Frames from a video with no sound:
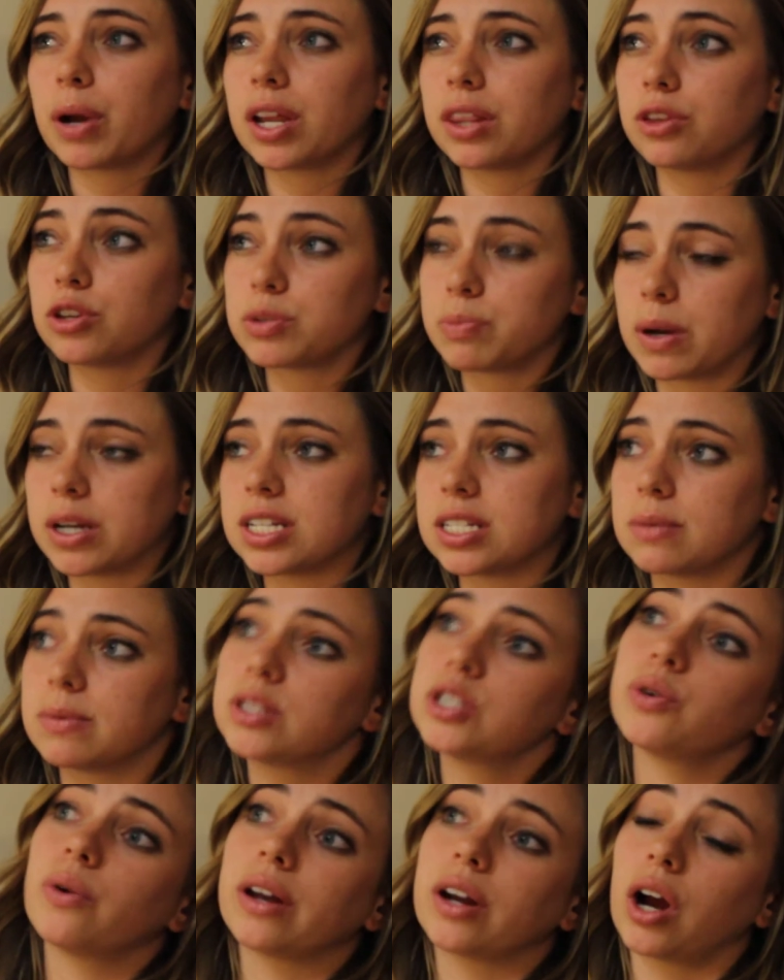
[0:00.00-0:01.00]
those
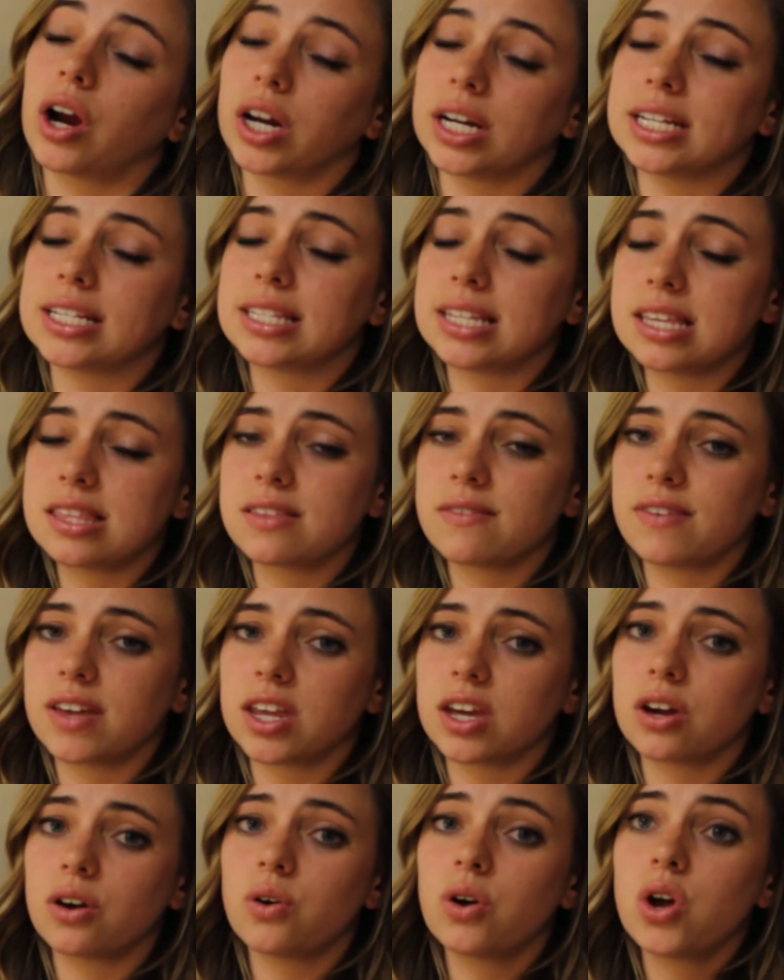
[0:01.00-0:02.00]
participants who had already seen the
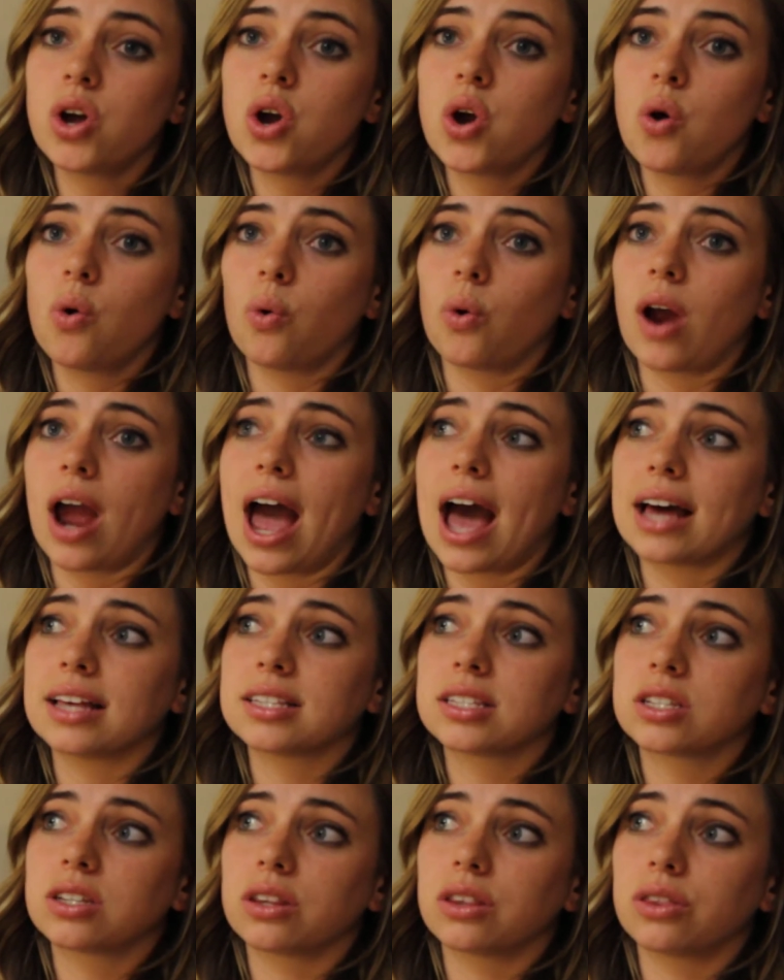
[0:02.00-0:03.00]
video were
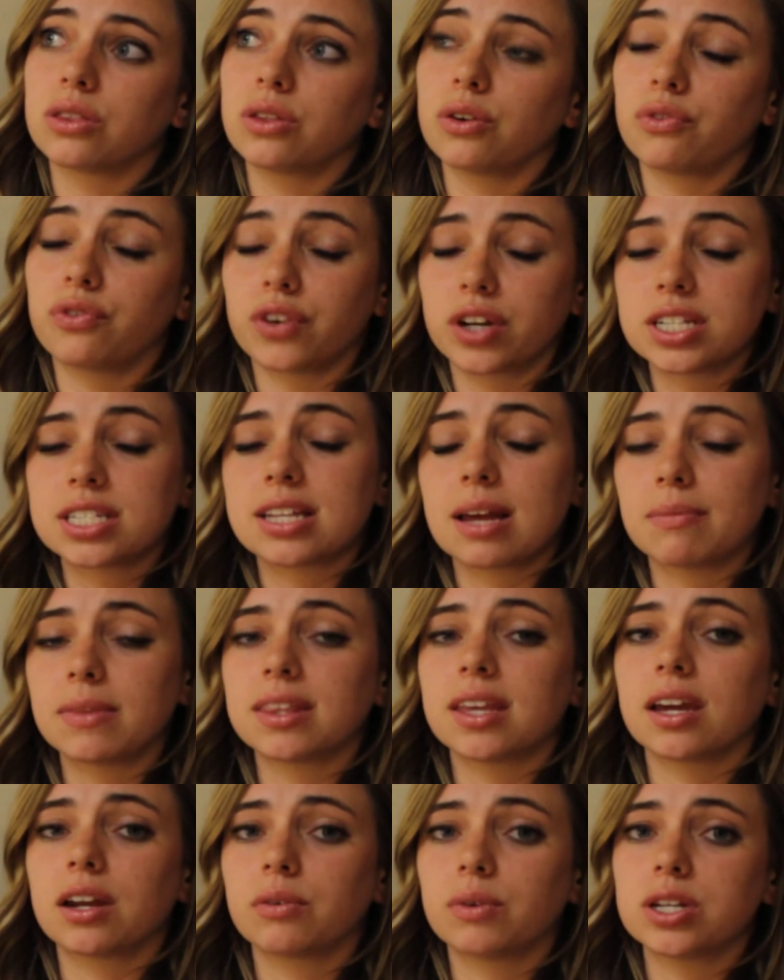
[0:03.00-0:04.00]
asked the first time that
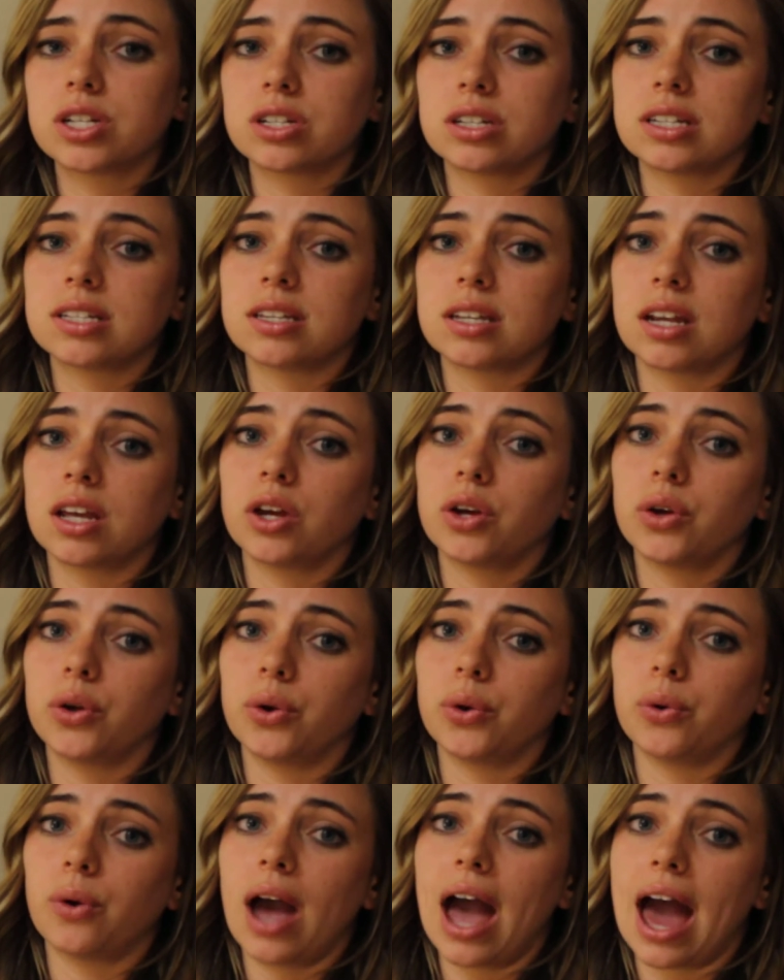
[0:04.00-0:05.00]
they had originally seen it
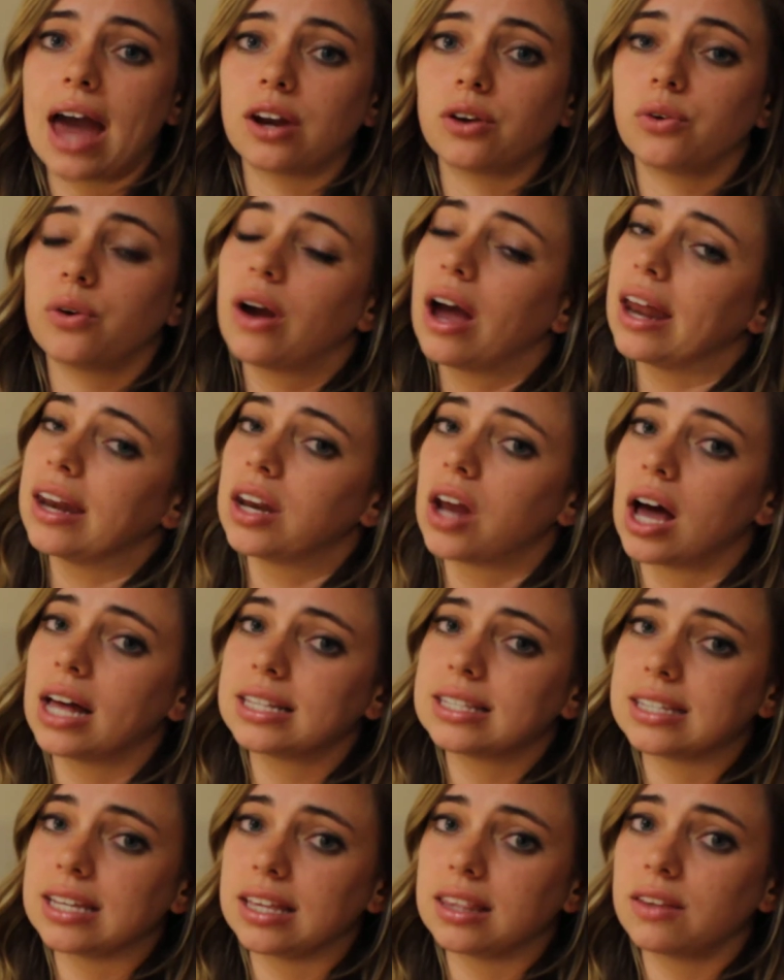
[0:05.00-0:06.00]
who had and who had
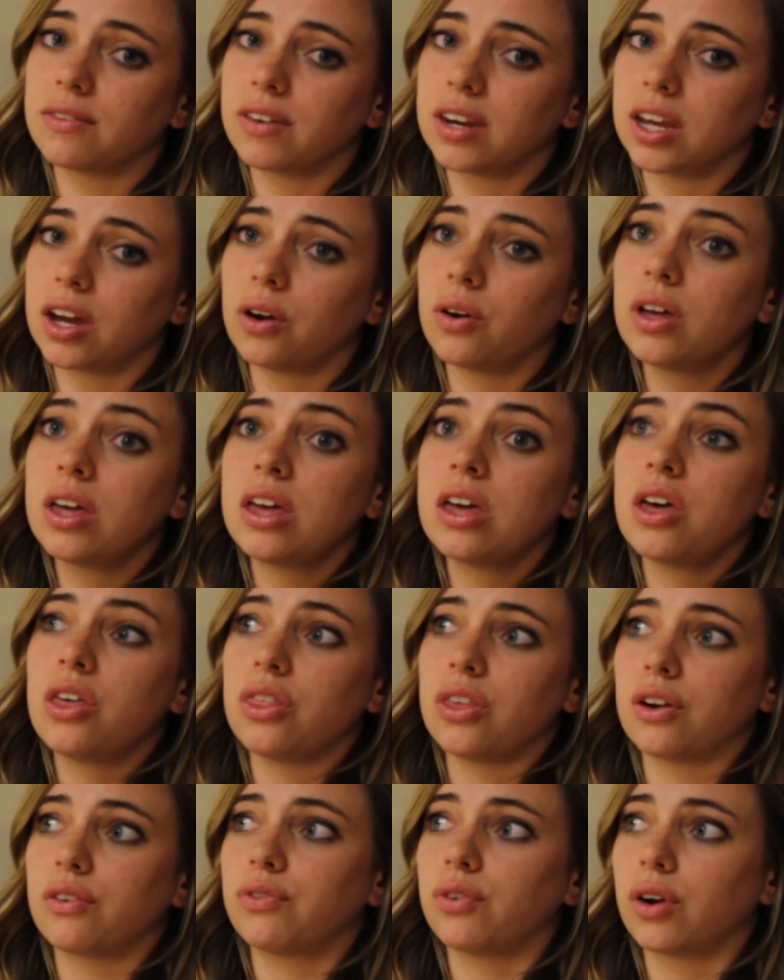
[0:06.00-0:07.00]
not seen the video,
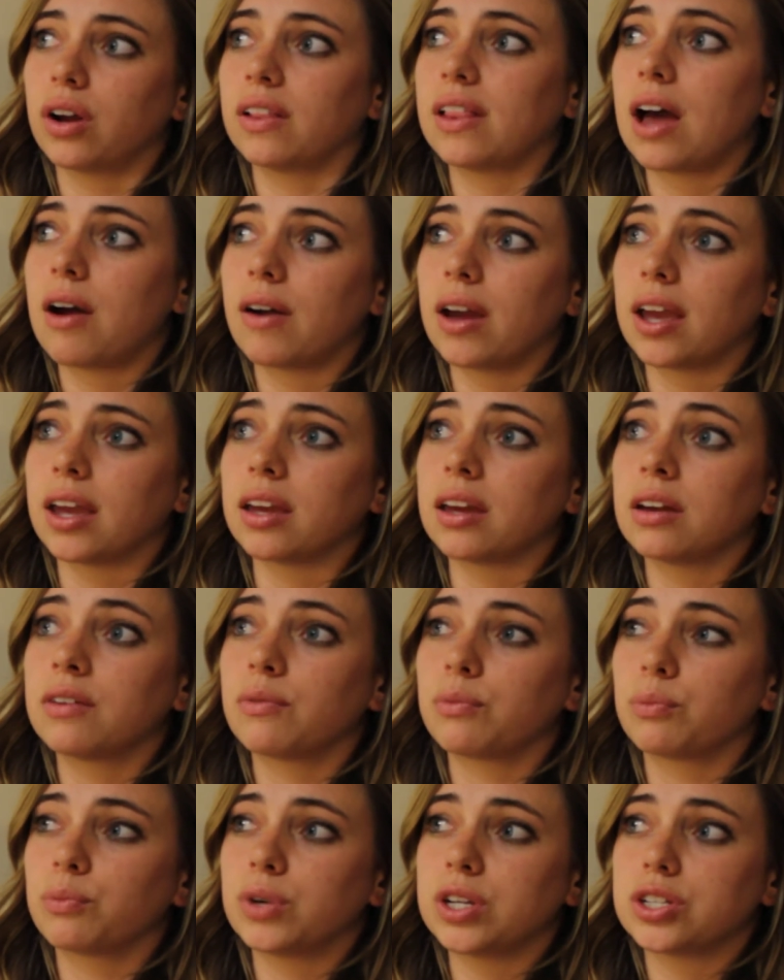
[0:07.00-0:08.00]
therefore allowing
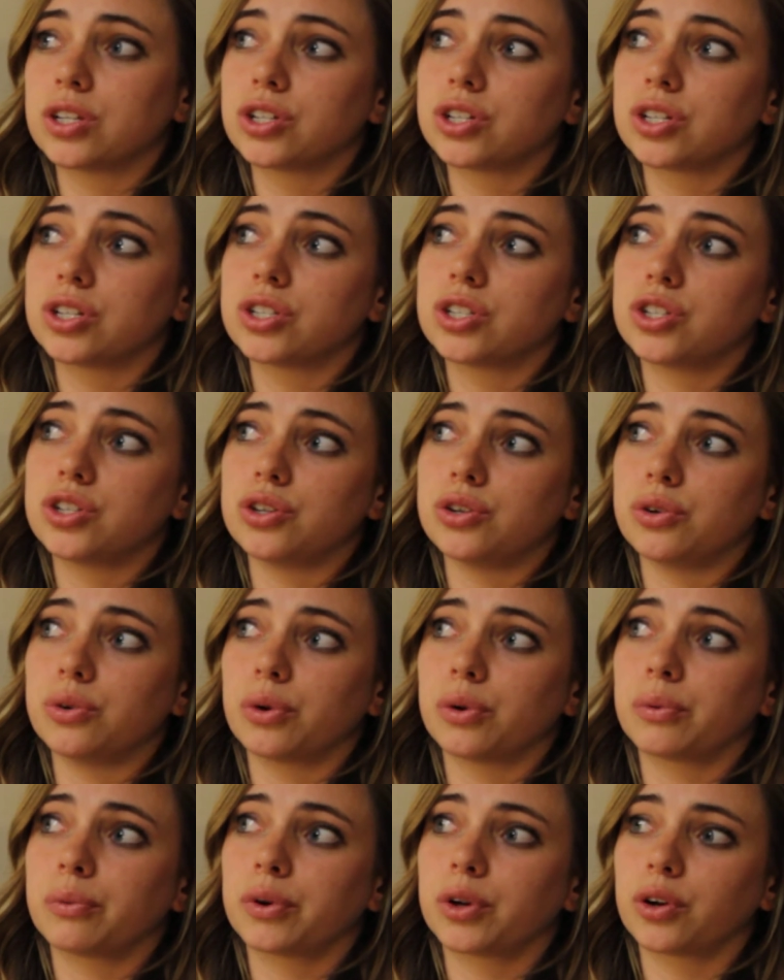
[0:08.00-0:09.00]
researchers
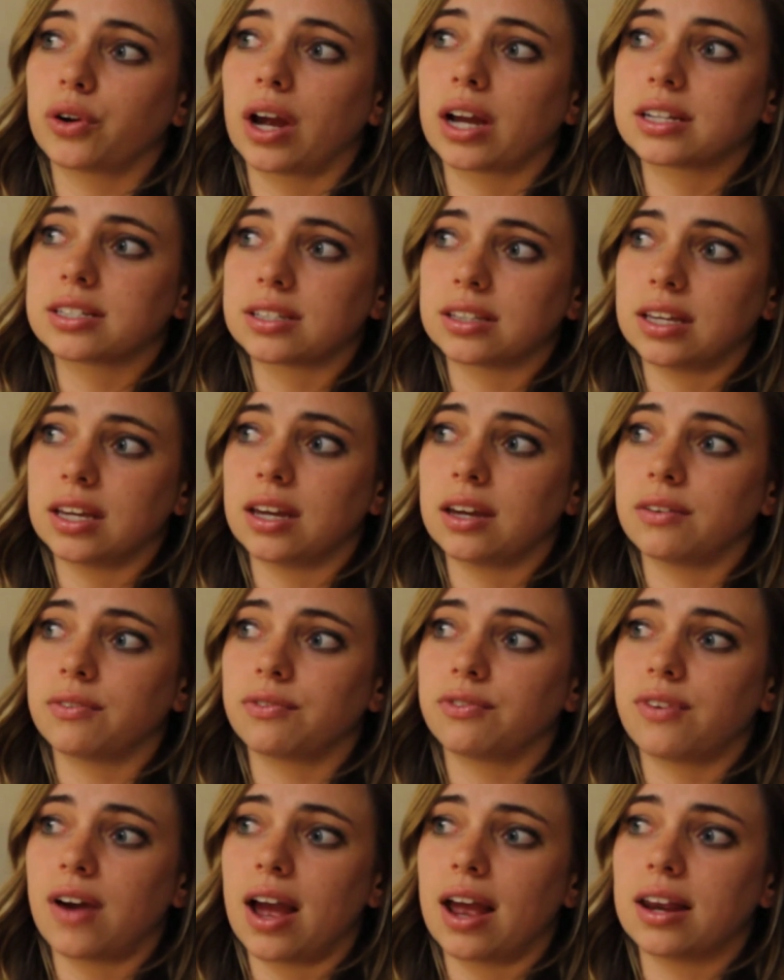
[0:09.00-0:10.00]
to correctly
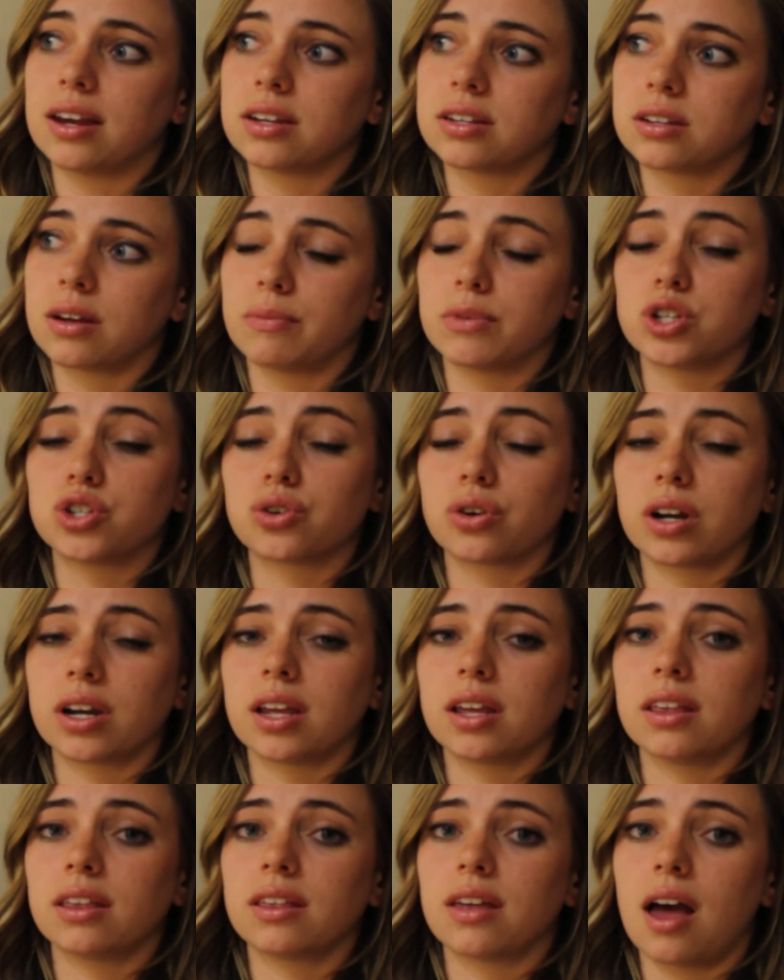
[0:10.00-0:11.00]
find a
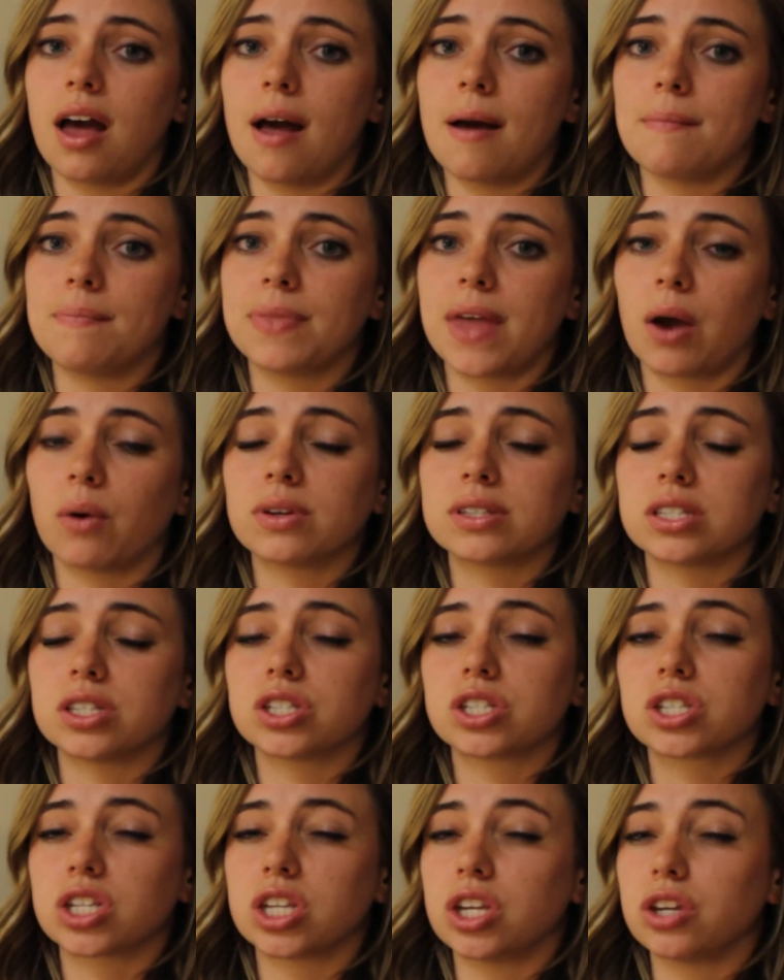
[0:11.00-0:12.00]
majority that wasn't
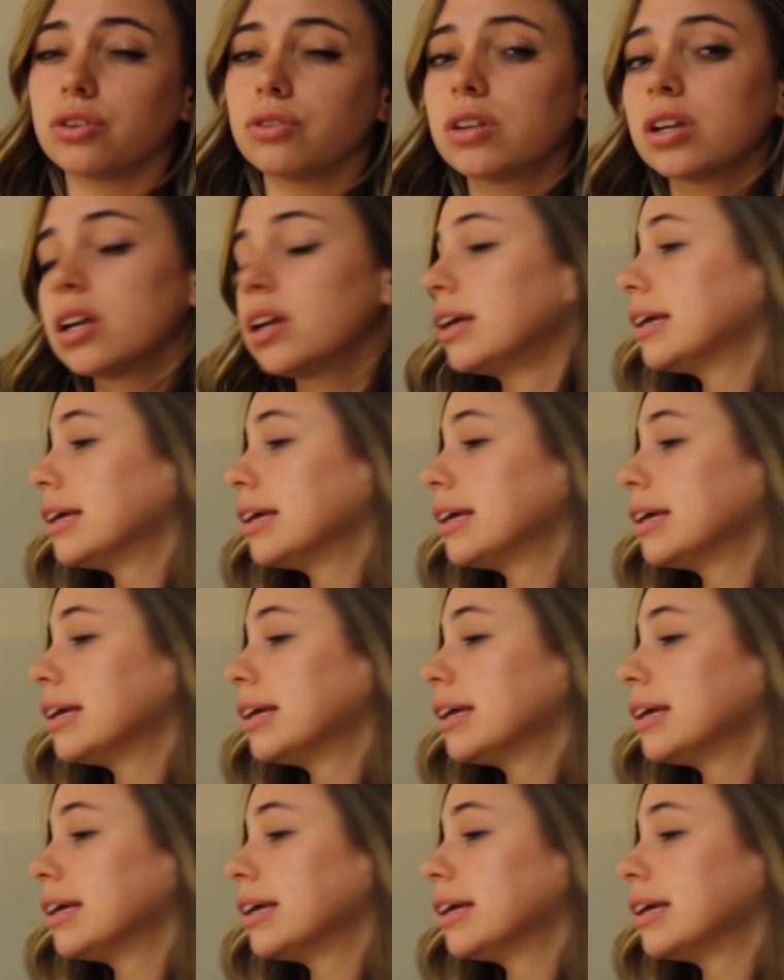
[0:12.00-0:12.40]
skewed.